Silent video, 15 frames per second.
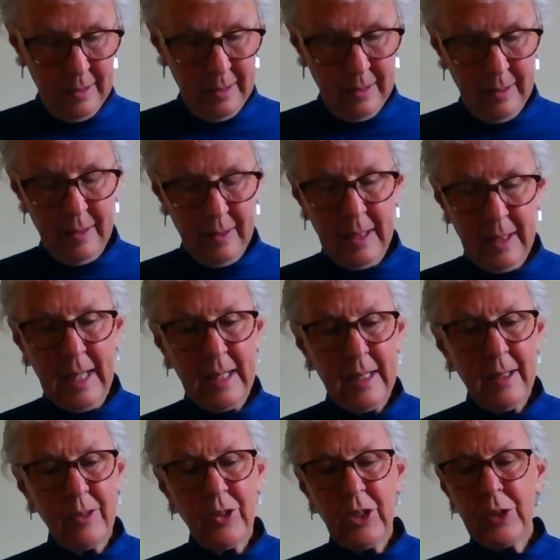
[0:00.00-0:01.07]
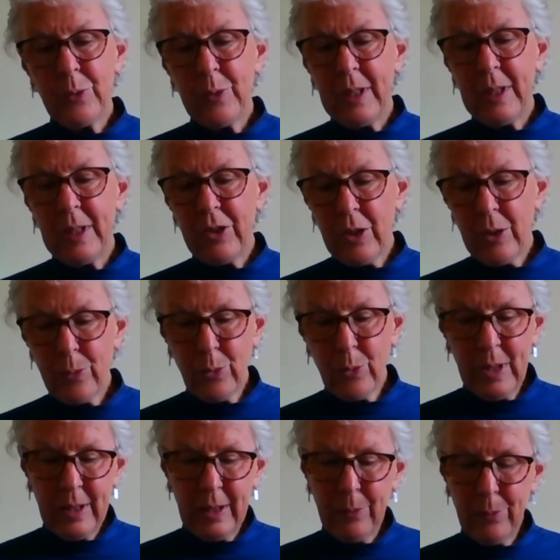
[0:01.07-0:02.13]
Okay, and I'll just finish off
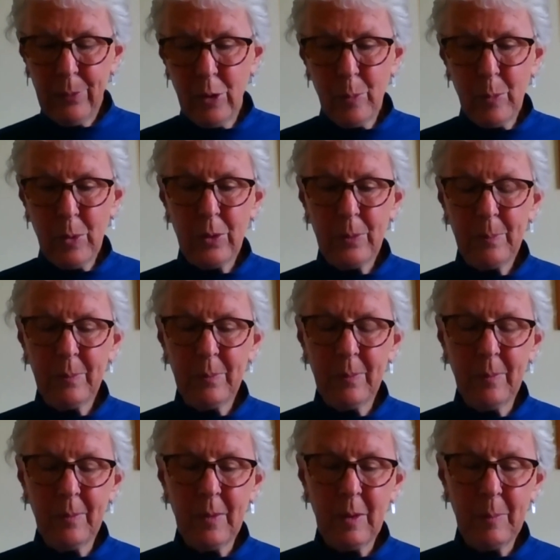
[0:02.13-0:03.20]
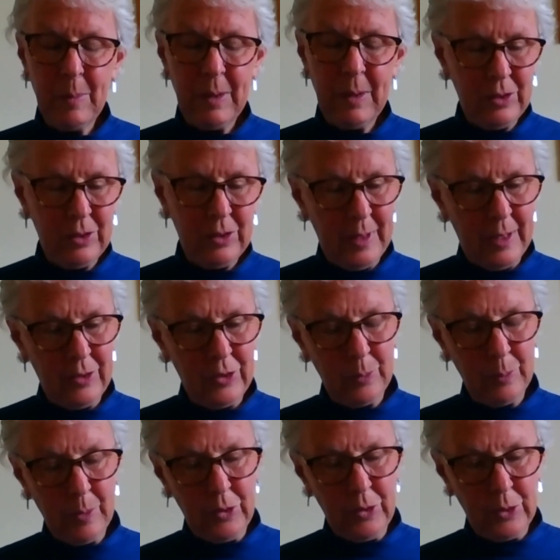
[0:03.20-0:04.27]
reading a few more bits of hers,
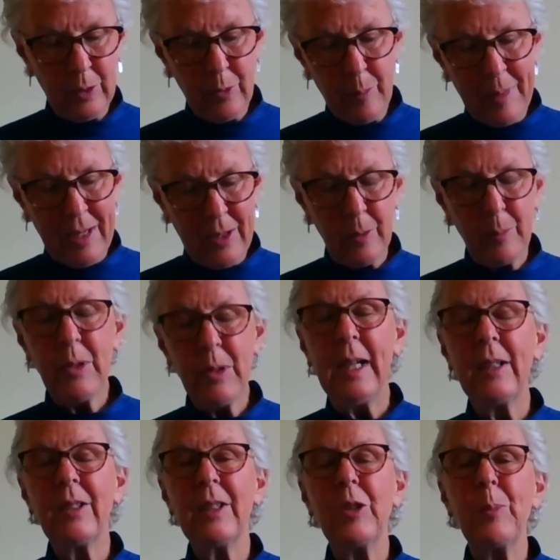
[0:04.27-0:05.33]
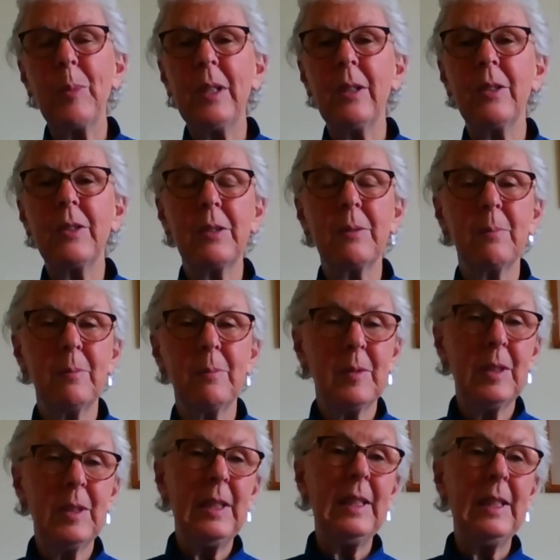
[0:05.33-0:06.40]
sort of about the practice, because
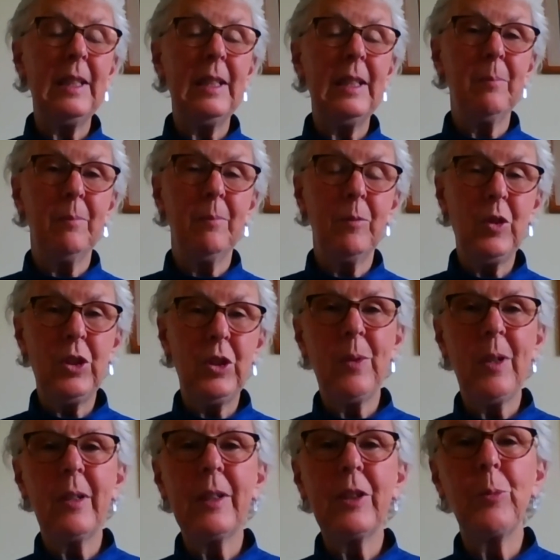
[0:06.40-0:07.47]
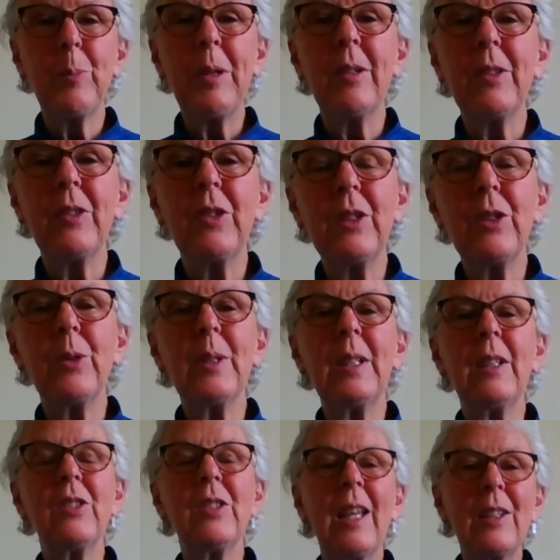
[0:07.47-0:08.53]
clearly she's very experienced in doing
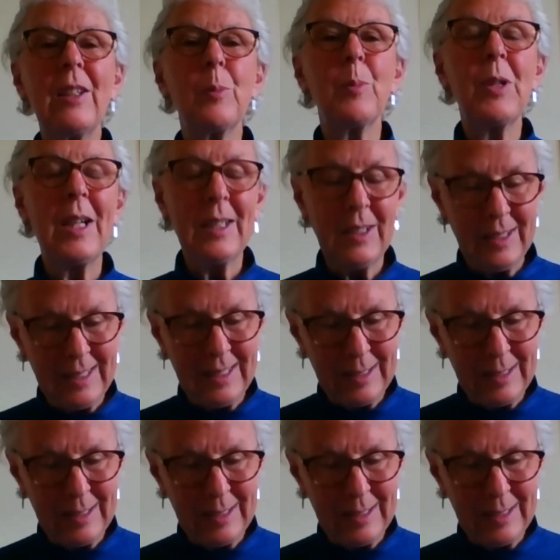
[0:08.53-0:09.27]
this as a practice.